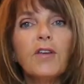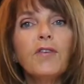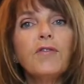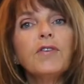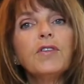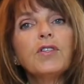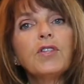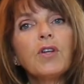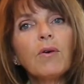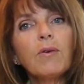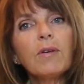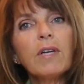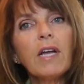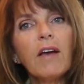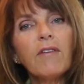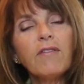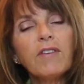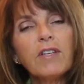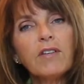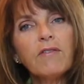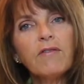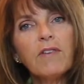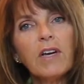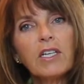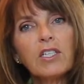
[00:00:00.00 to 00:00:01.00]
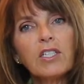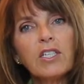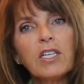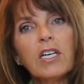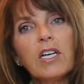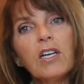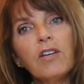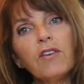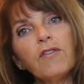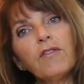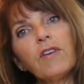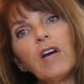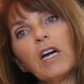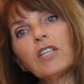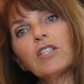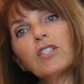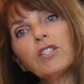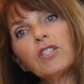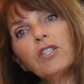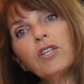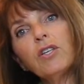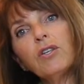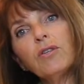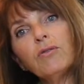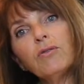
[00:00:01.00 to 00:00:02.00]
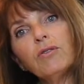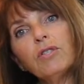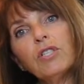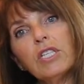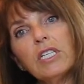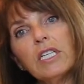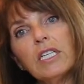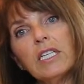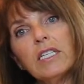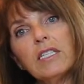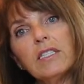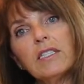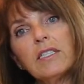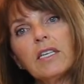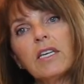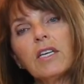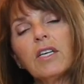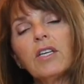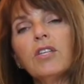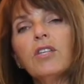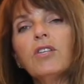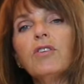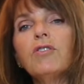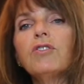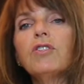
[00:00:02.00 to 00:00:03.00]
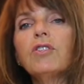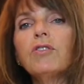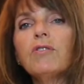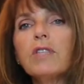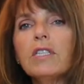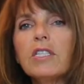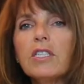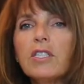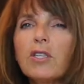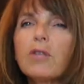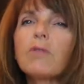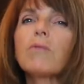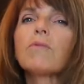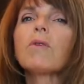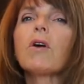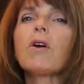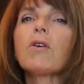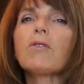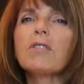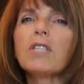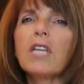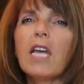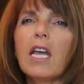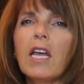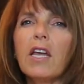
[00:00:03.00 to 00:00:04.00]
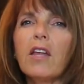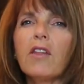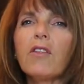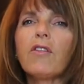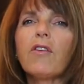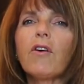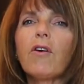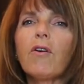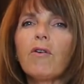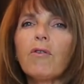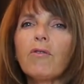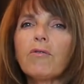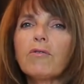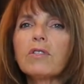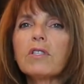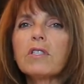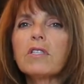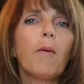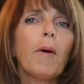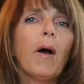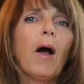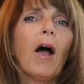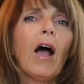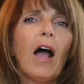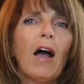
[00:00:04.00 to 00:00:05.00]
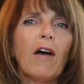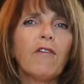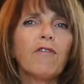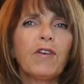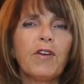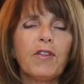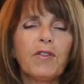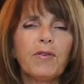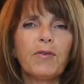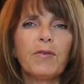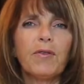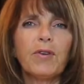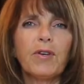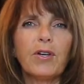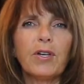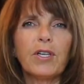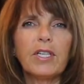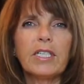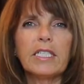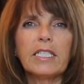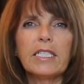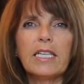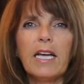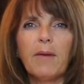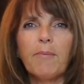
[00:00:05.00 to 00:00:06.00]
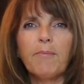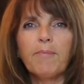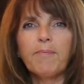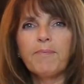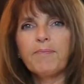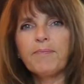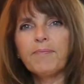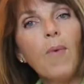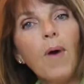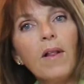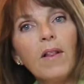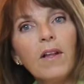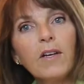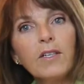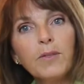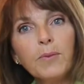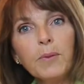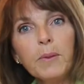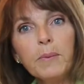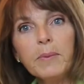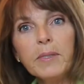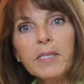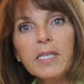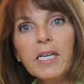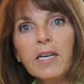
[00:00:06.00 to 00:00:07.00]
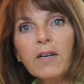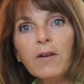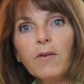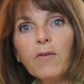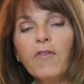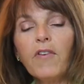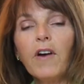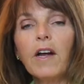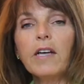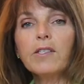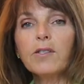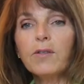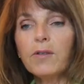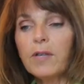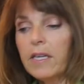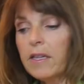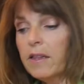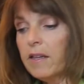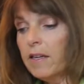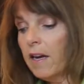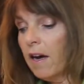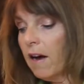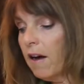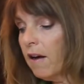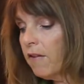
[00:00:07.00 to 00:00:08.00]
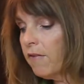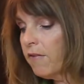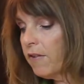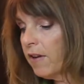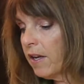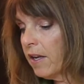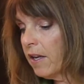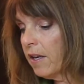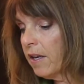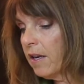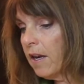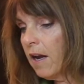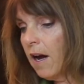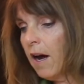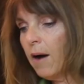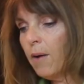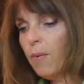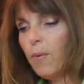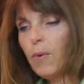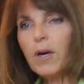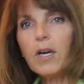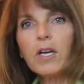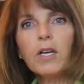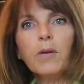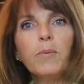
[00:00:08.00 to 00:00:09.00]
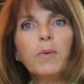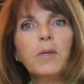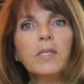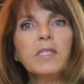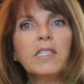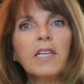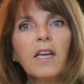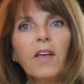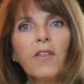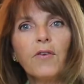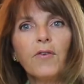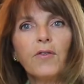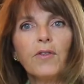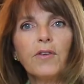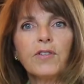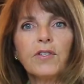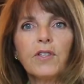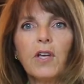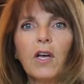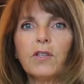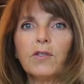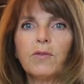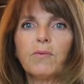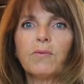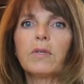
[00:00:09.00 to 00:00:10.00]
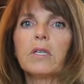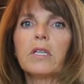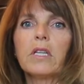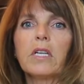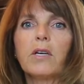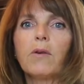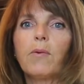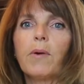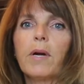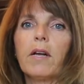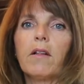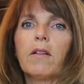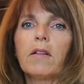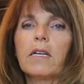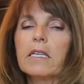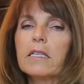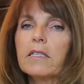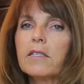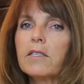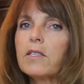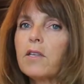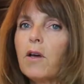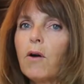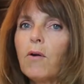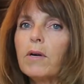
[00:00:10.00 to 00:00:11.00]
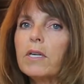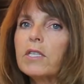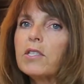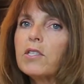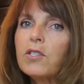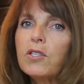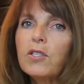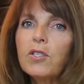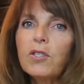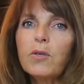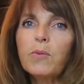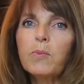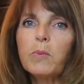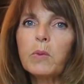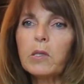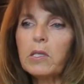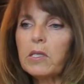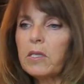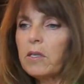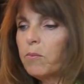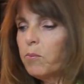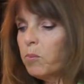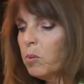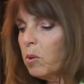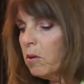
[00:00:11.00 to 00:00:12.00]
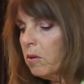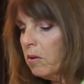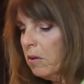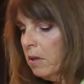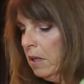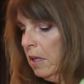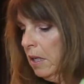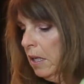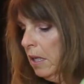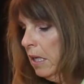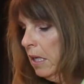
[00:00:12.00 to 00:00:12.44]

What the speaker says: If you don't have convection and you've got 2 sheets, you do need to rotate those about halfway through the cooking time. While our sweet potato fries are in the oven, we're going to put together the sauce really quickly. So it's super simple.